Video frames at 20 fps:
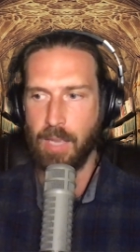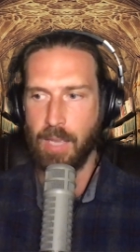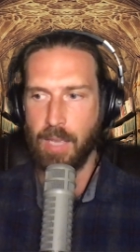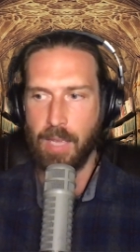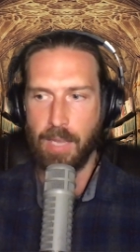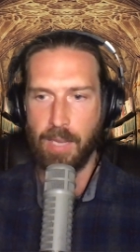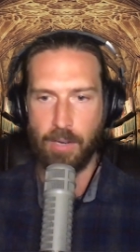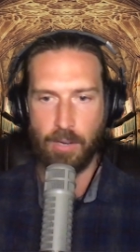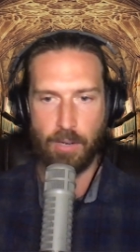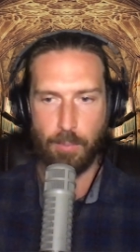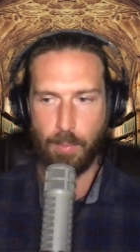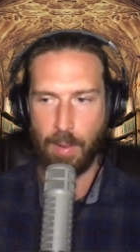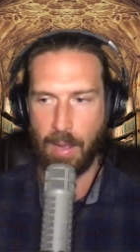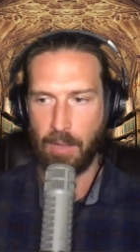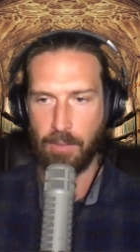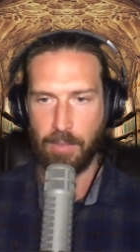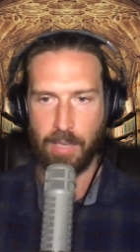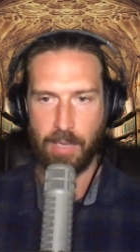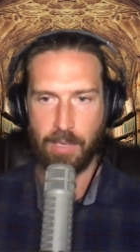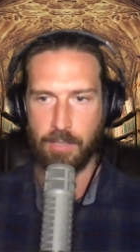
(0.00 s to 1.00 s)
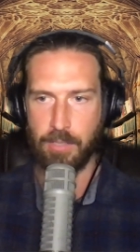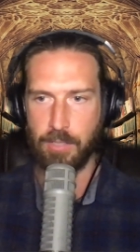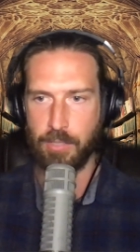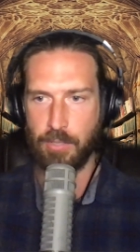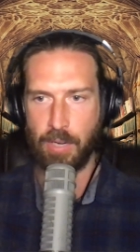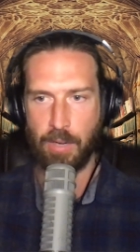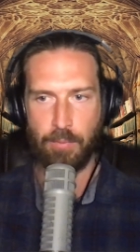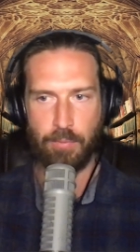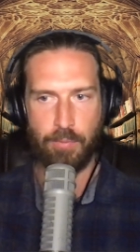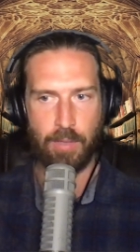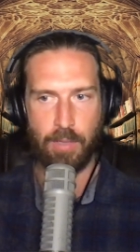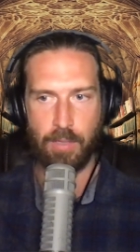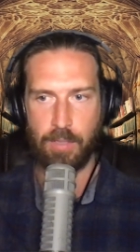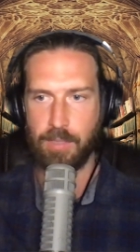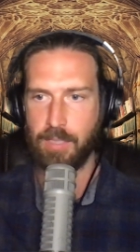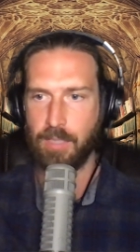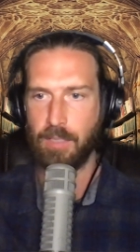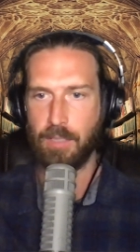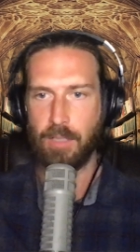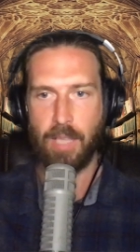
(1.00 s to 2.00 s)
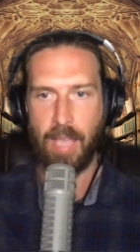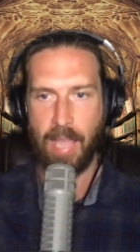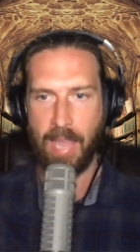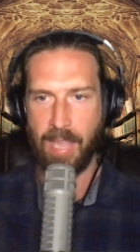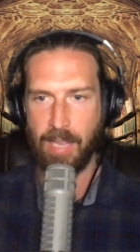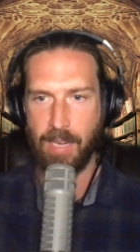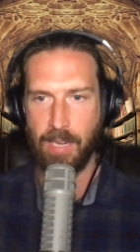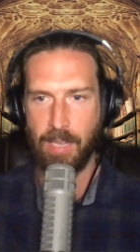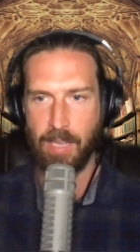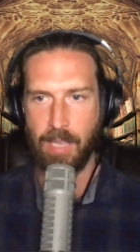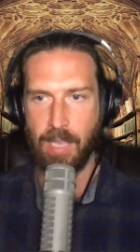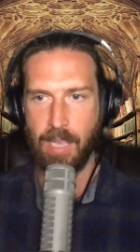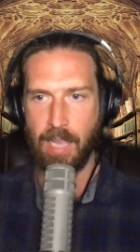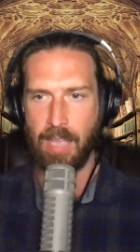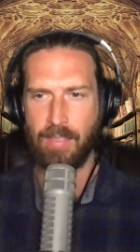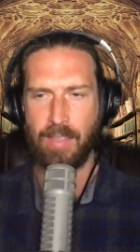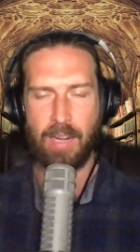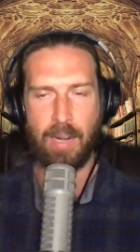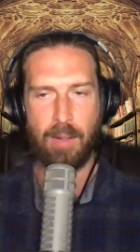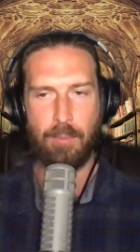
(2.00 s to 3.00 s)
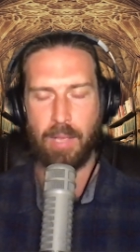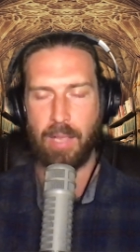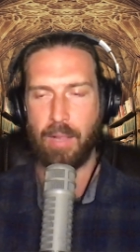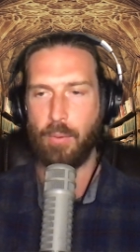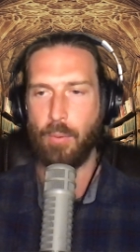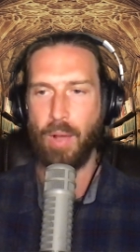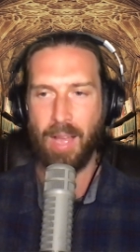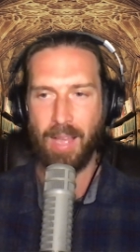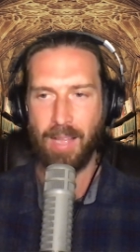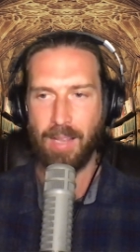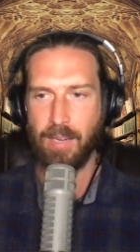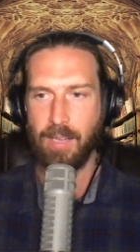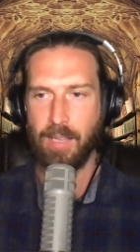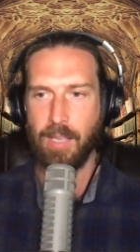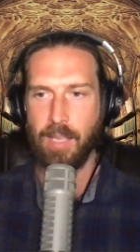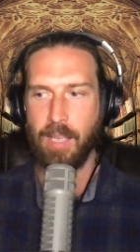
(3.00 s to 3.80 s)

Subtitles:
hear about Leonard Stringfield until late, and then I'm like, what?